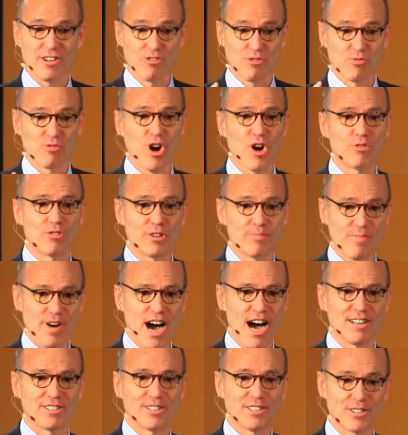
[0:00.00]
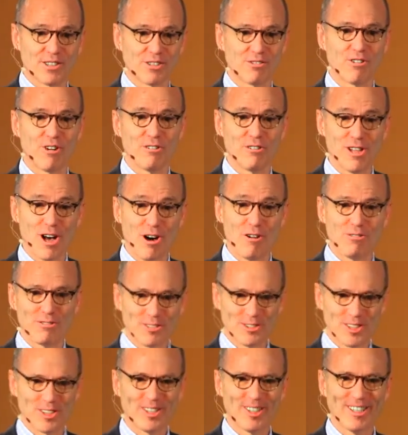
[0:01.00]
grow deposits or grow
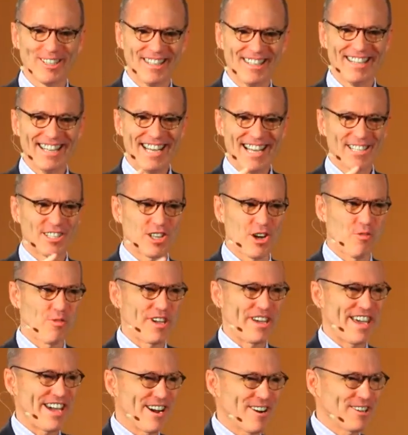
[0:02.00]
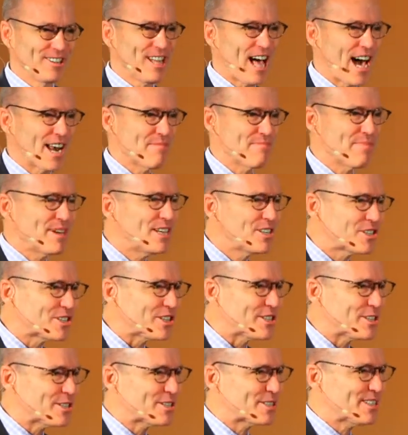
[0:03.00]
loans. So we hear a lot of
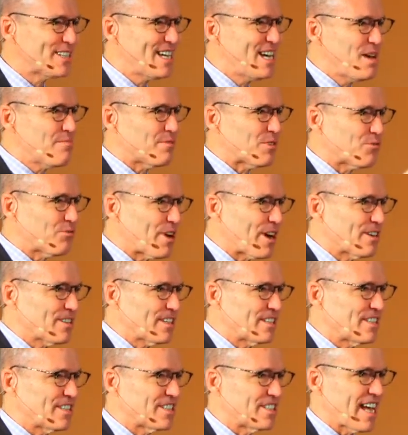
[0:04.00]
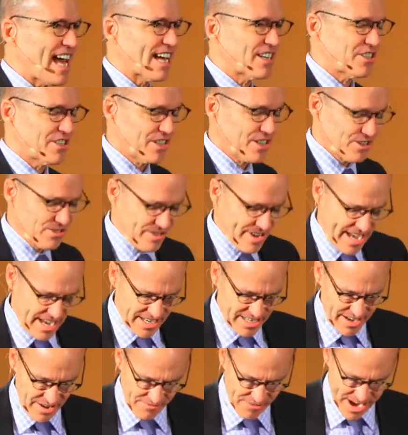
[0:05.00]
pitches, but rarely does it actually create